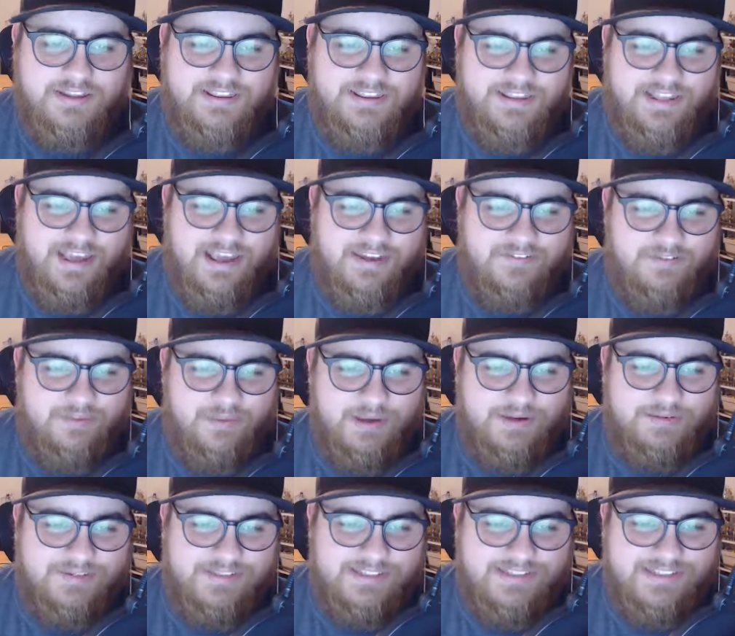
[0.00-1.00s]
they haven't made
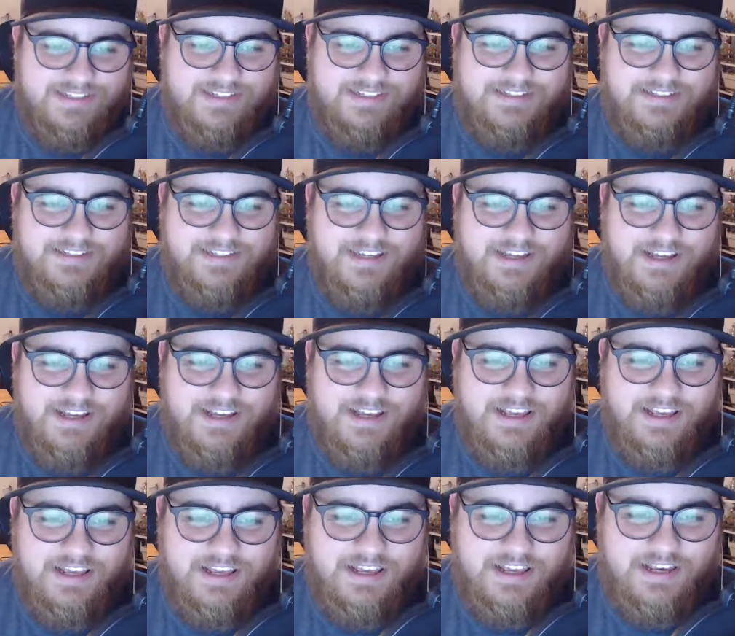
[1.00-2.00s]
one since.
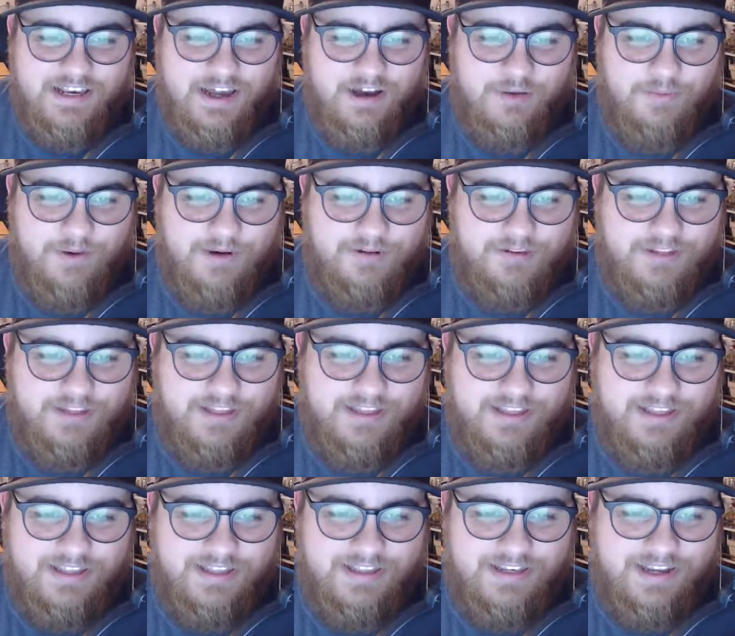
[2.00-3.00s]
And now apparently
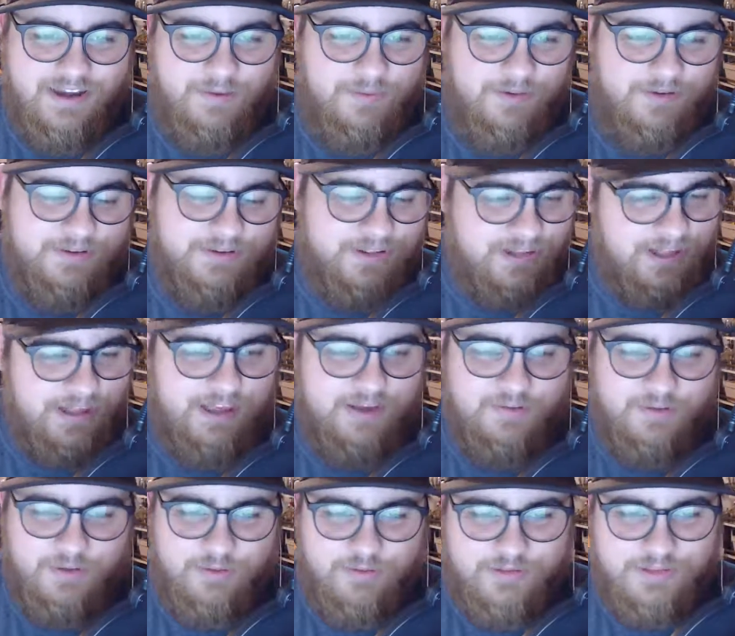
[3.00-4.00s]
they have
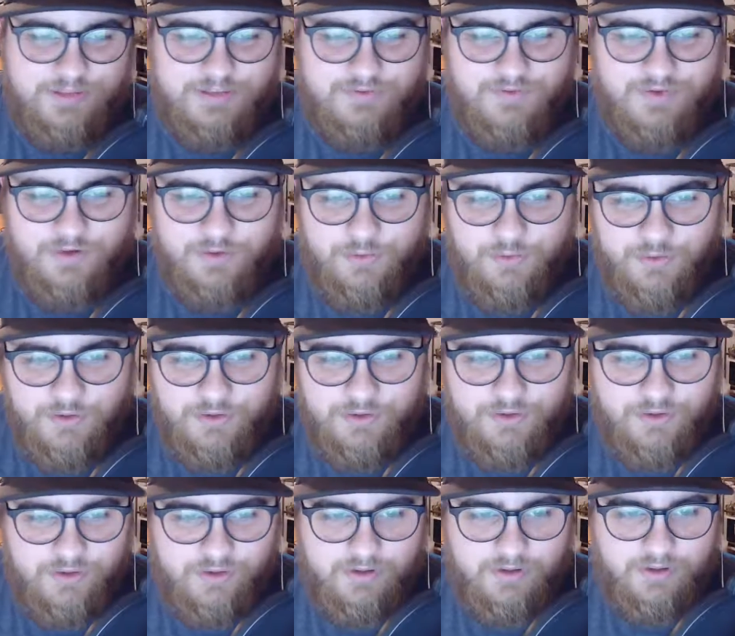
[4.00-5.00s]
one, which is very weird.
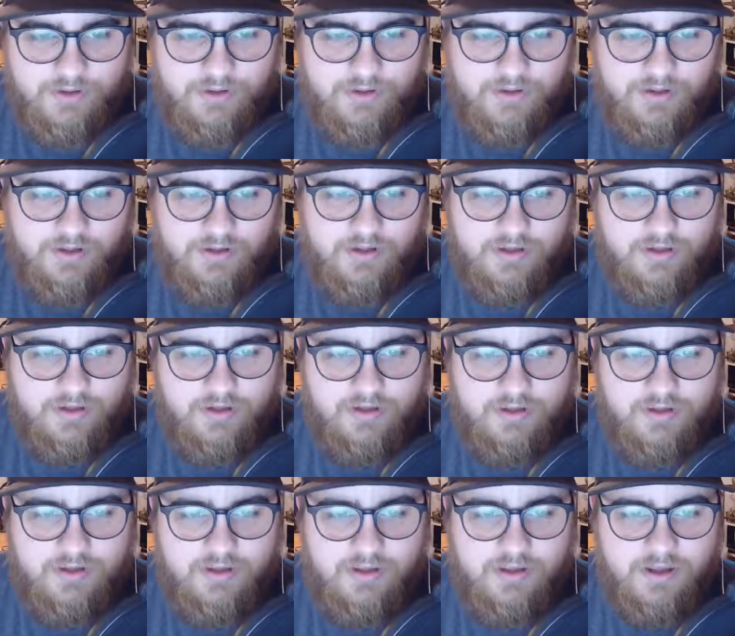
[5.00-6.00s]

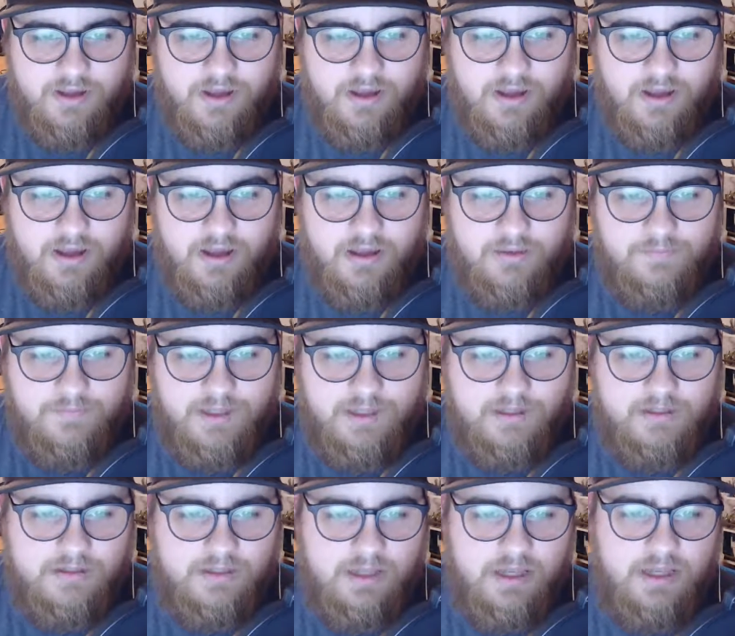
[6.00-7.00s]

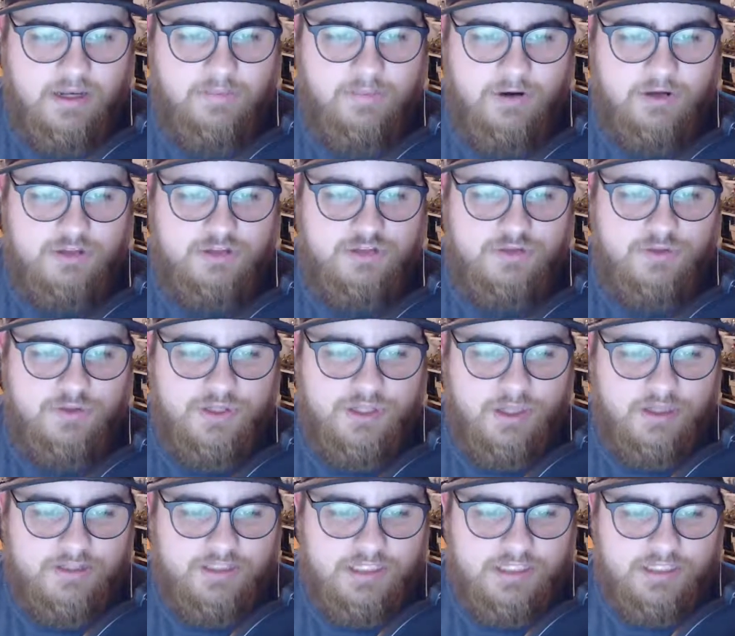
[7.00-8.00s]
On March 20th,
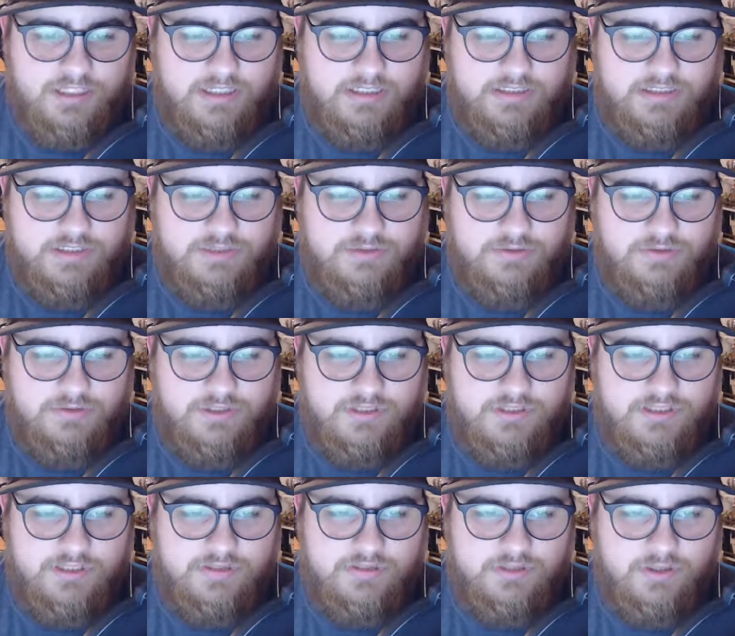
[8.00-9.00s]
I'll take the next two since
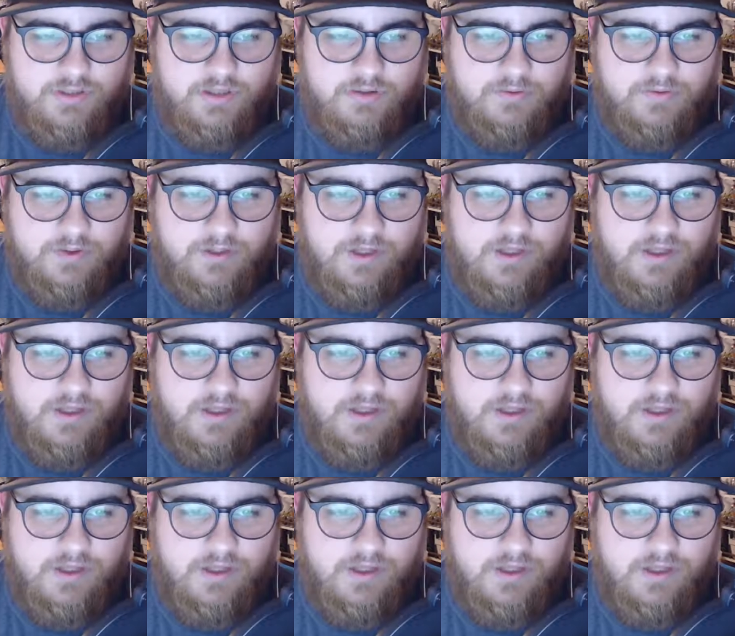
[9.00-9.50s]
that was a long one.